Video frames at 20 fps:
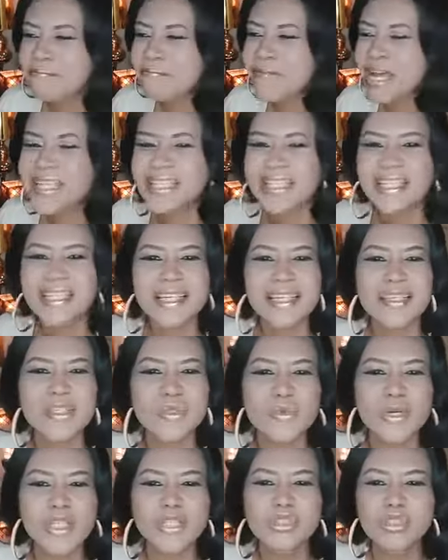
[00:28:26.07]
messes
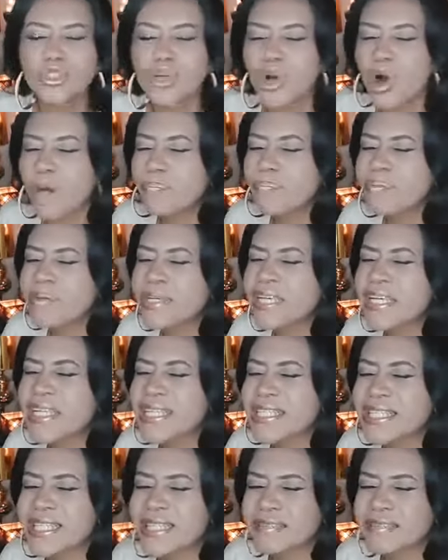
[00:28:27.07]
with your peace.